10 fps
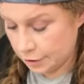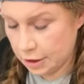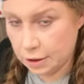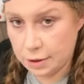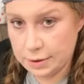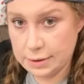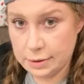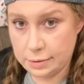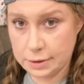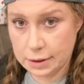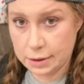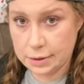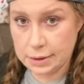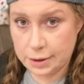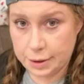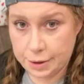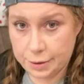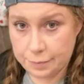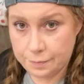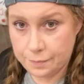Dylan's in here.